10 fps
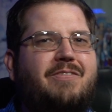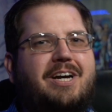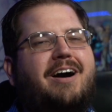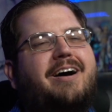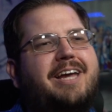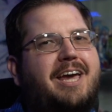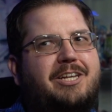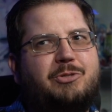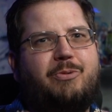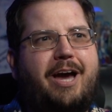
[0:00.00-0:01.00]
of
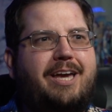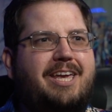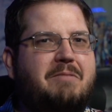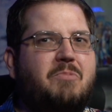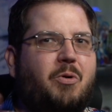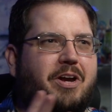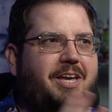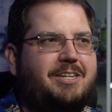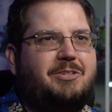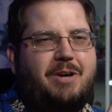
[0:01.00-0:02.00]
Akane dragging him more
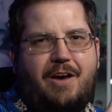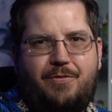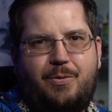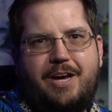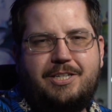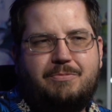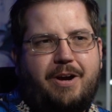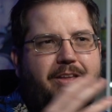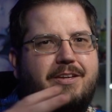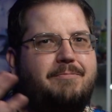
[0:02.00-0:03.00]
into FOS
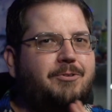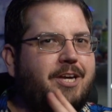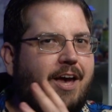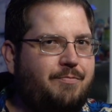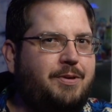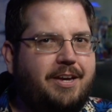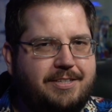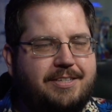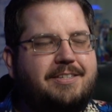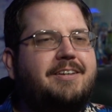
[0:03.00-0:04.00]
rather than doing
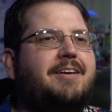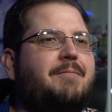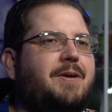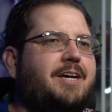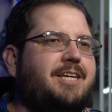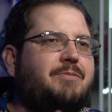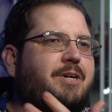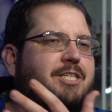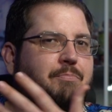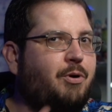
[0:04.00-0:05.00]
FPSs, because that's
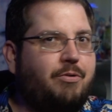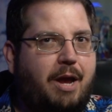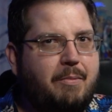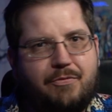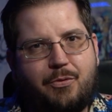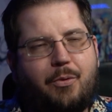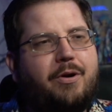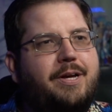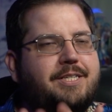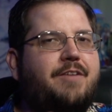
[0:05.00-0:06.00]
what he's a pro gamer
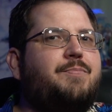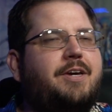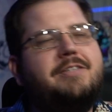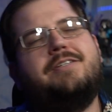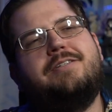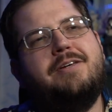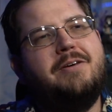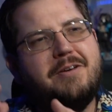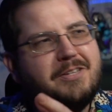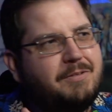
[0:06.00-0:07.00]
for, is FPSs.
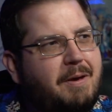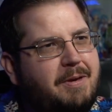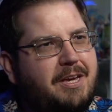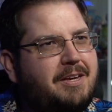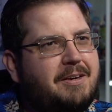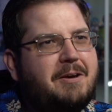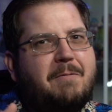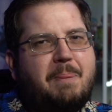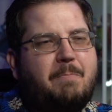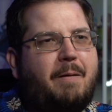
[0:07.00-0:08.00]
So maybe
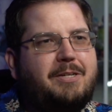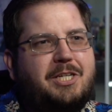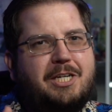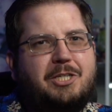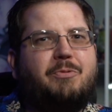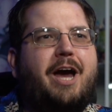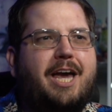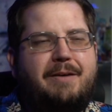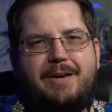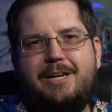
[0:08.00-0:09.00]
she could
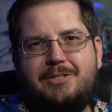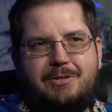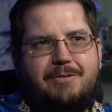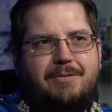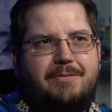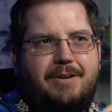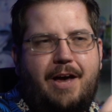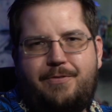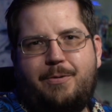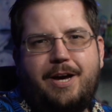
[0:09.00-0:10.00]
drag him into
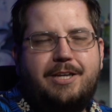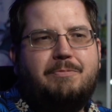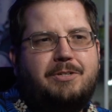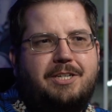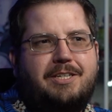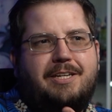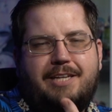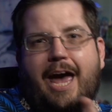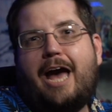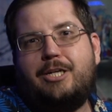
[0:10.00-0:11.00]
FOS, which is his
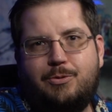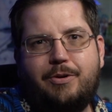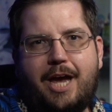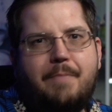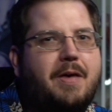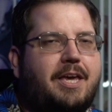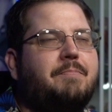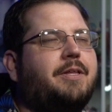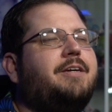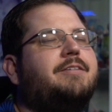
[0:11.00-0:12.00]
casual game that he
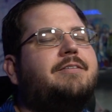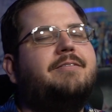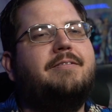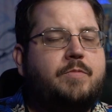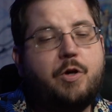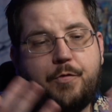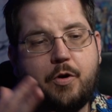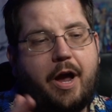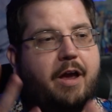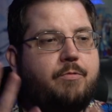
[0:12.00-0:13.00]
plays. So
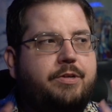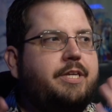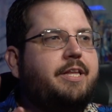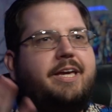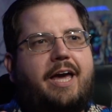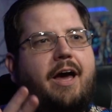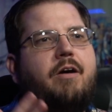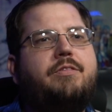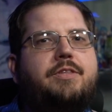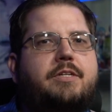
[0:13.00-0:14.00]
far, I really like
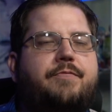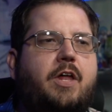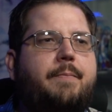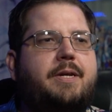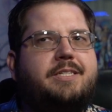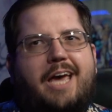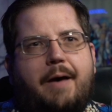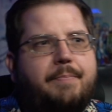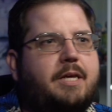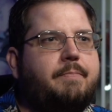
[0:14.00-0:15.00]
how the development is
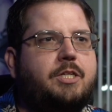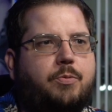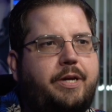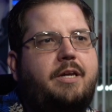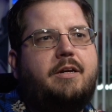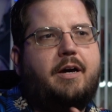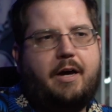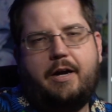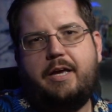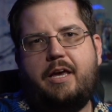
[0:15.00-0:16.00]
happening between
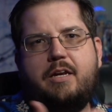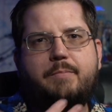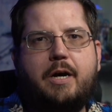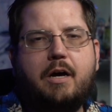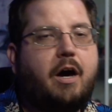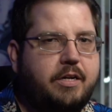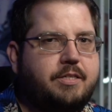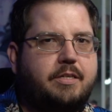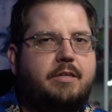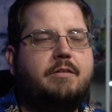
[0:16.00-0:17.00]
Akane and Yamada,
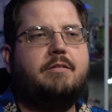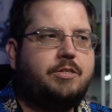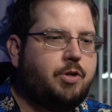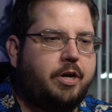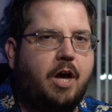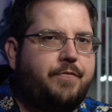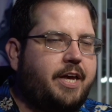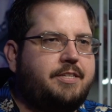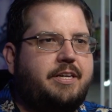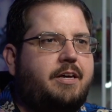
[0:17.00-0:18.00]
honestly. Starting off,
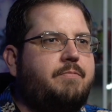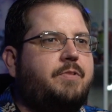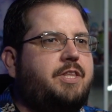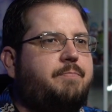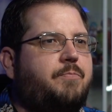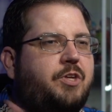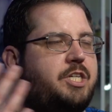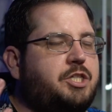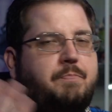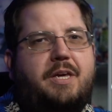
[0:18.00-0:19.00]
like I said, with it really
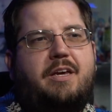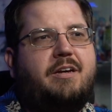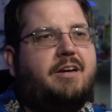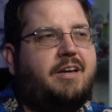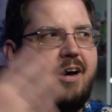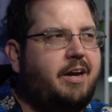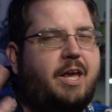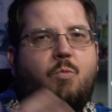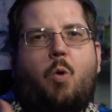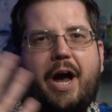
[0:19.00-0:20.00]
just being
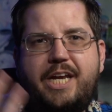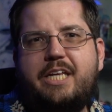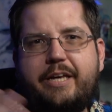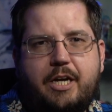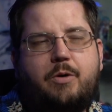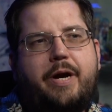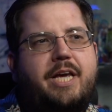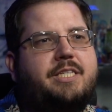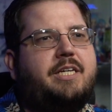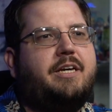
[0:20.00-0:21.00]
Akane whining like
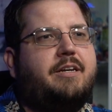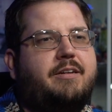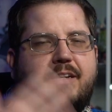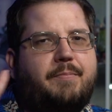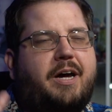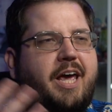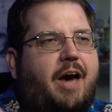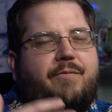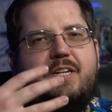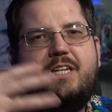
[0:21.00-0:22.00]
crazy and Yamada
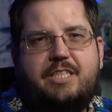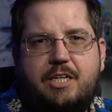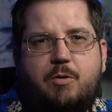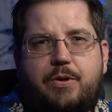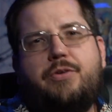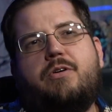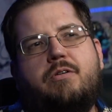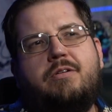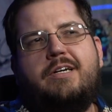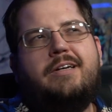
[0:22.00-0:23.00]
having to deal with her